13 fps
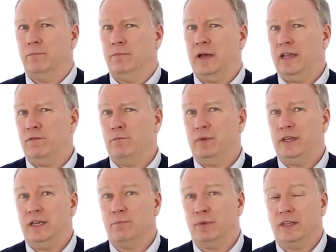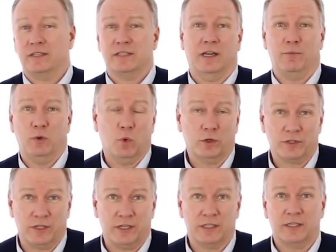Might even be in by the time you
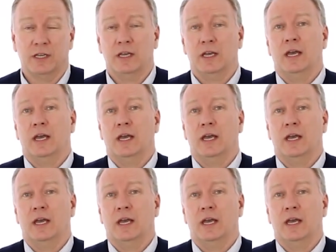watch this.